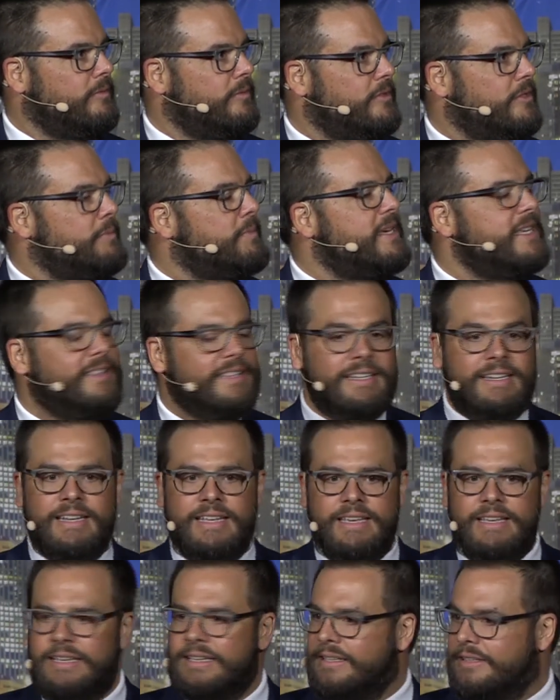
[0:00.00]
to meet the
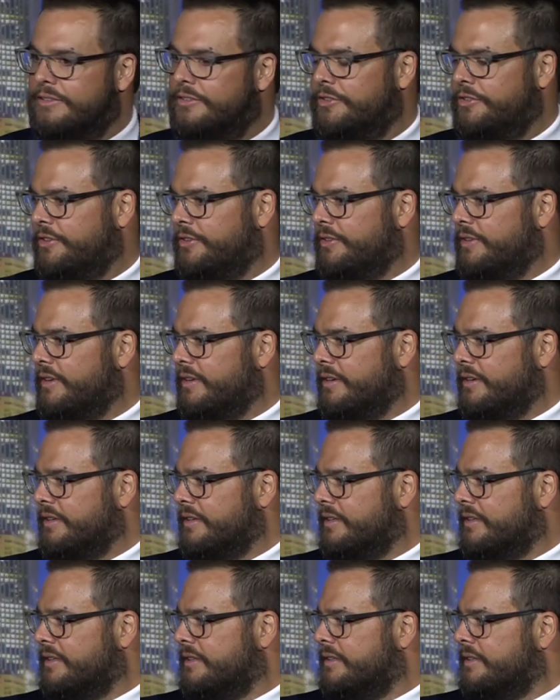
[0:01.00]
needs
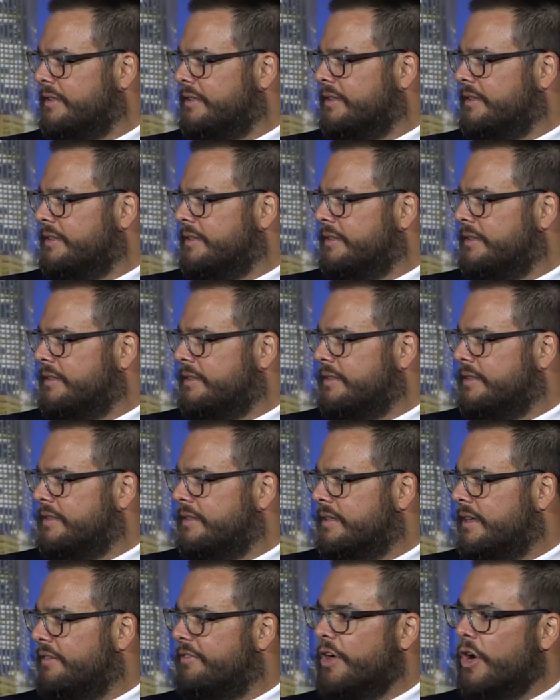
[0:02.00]

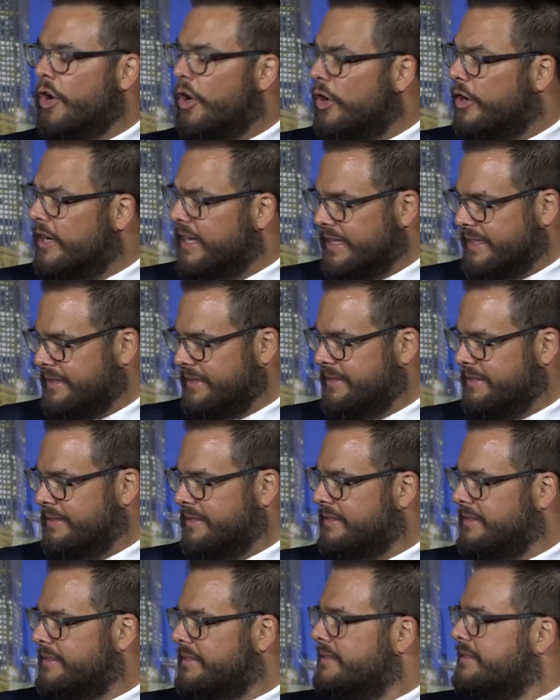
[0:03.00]
of the hurting,
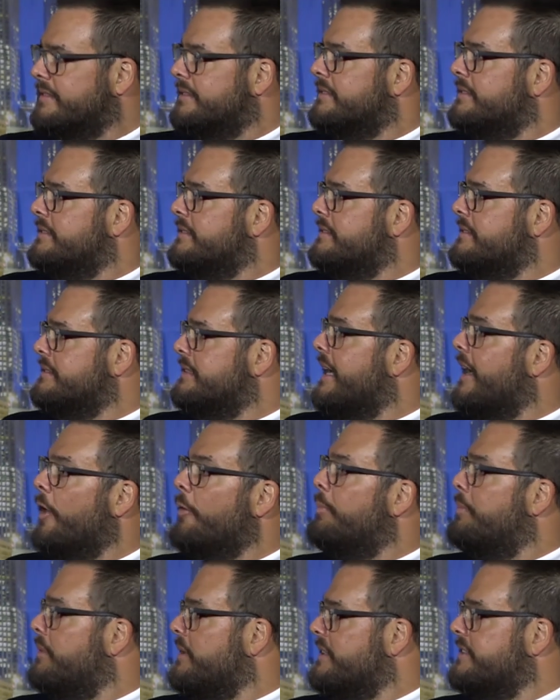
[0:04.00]
the
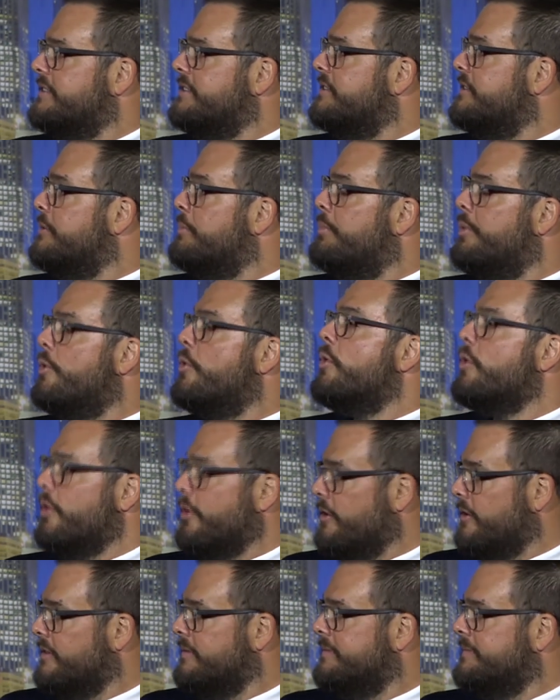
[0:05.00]
helpless, the poor
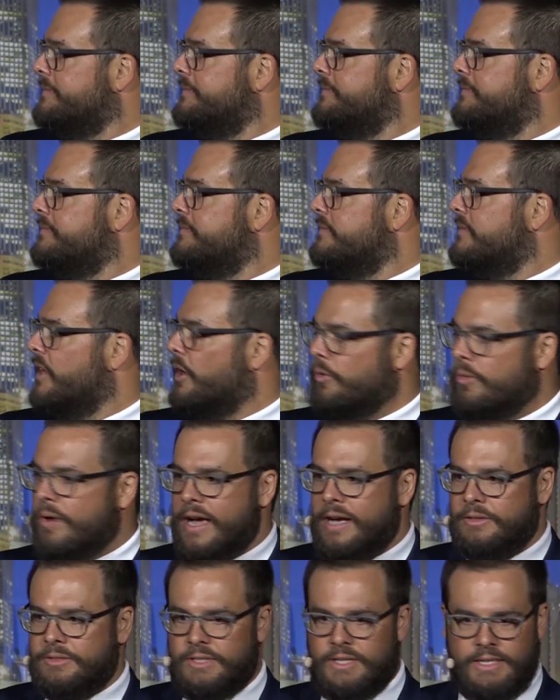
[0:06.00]

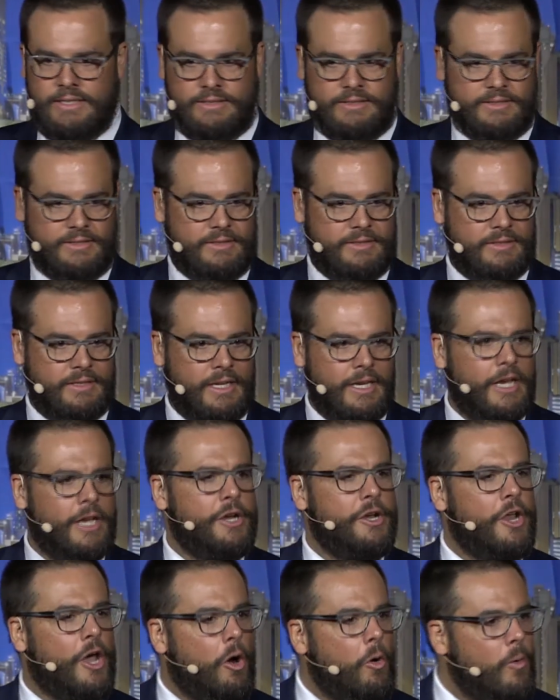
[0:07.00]
around us,
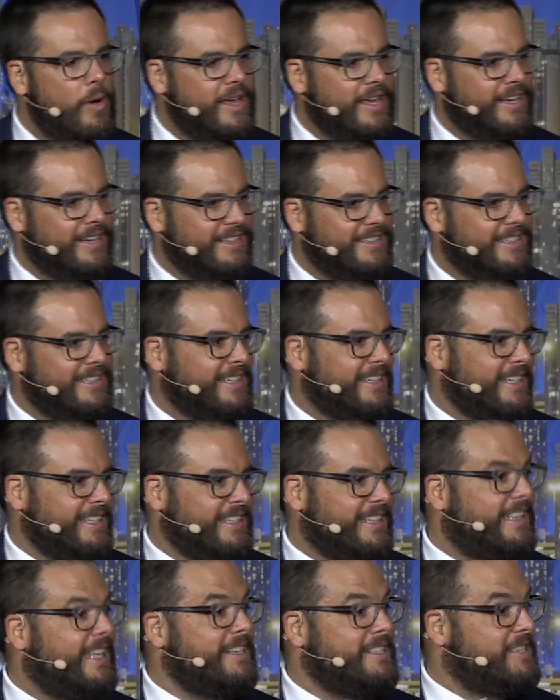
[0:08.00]
knowing
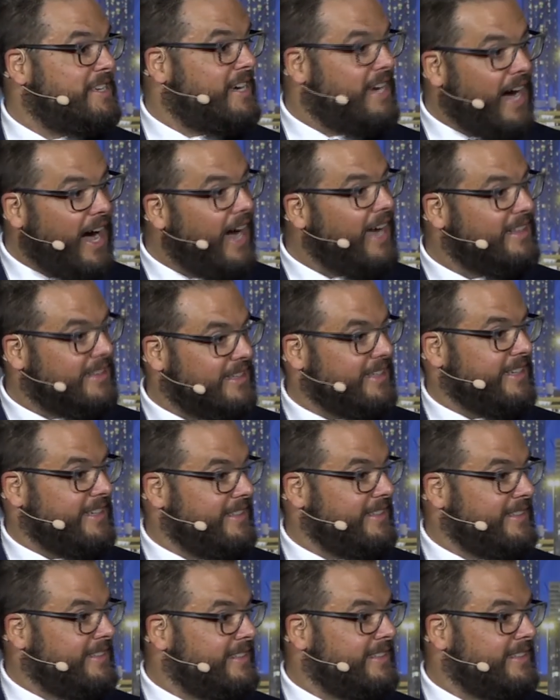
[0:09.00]
that that's godly